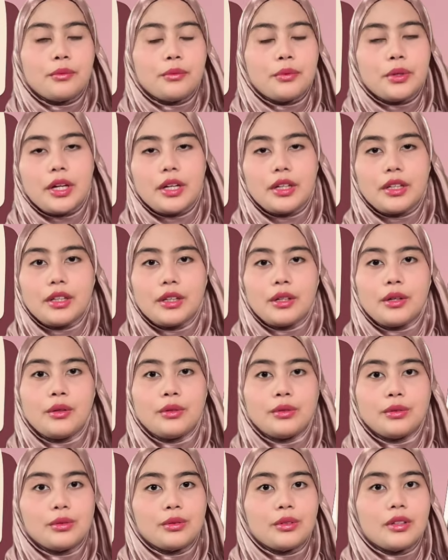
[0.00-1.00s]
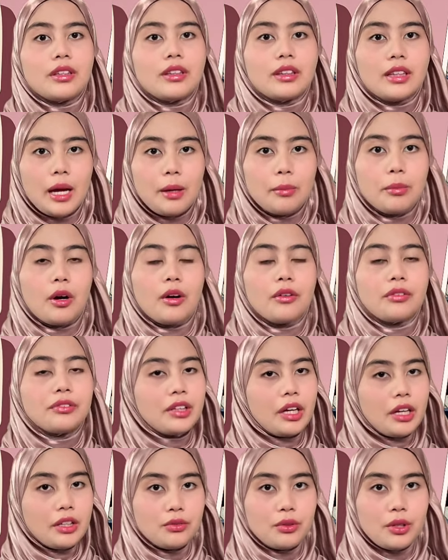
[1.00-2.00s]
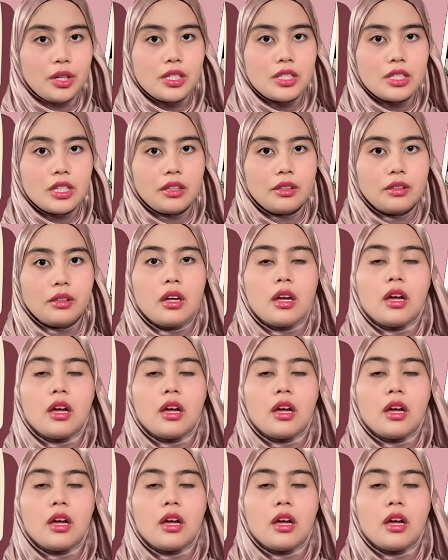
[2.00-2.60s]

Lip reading: we're gonna go to the type of titration.